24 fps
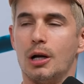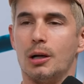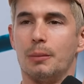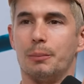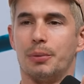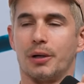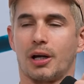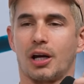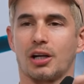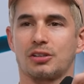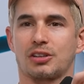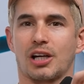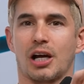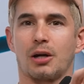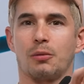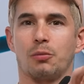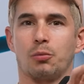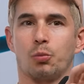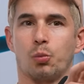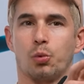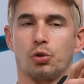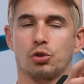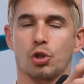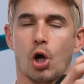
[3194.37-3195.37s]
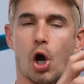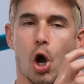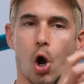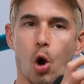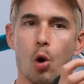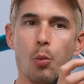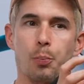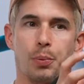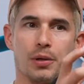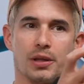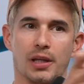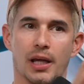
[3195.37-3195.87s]
because I was
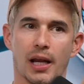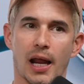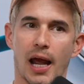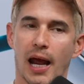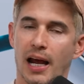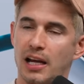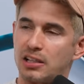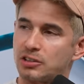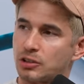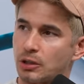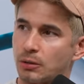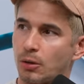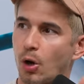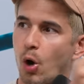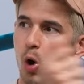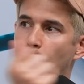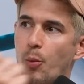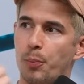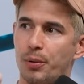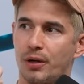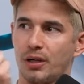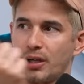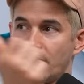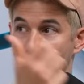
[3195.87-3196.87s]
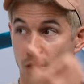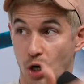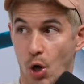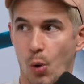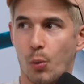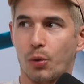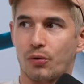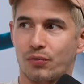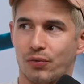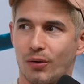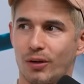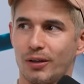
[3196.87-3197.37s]
hoping that as I'd open it, a note
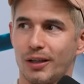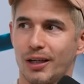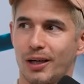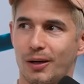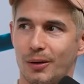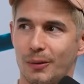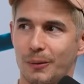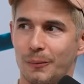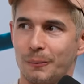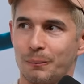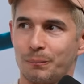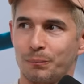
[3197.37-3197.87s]
would fall out.